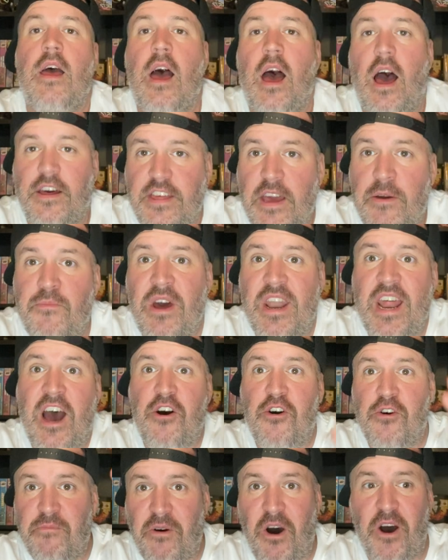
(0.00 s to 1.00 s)
I then went out
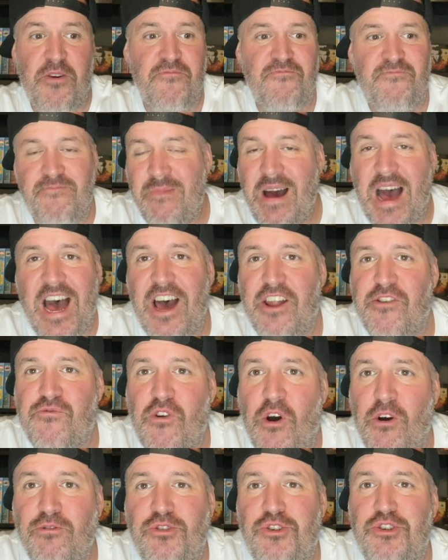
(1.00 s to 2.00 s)
on my mad
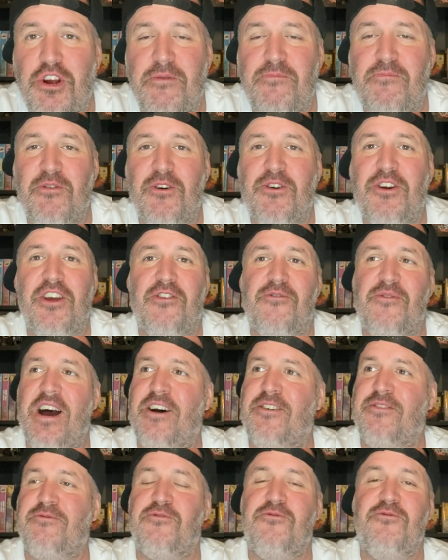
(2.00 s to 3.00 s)
road trip, looking
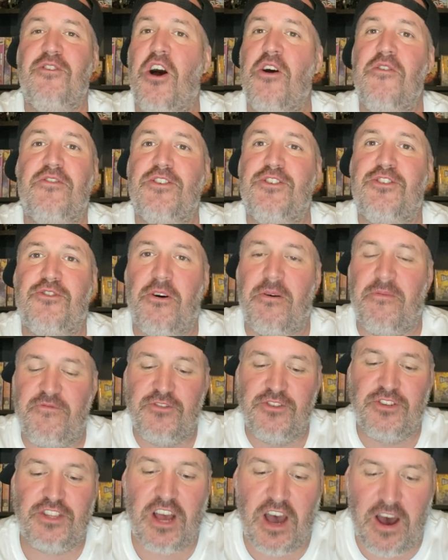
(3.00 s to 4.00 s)
around all over the shop for
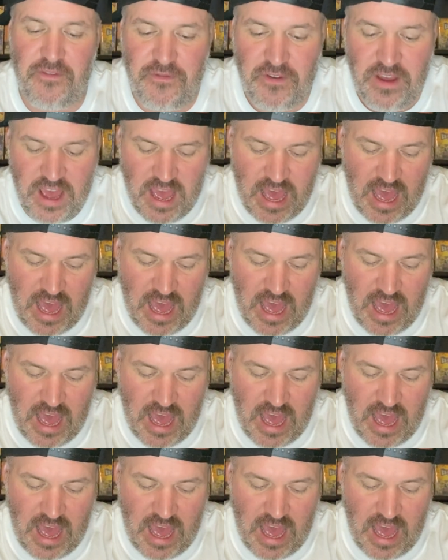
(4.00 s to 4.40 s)
stuff,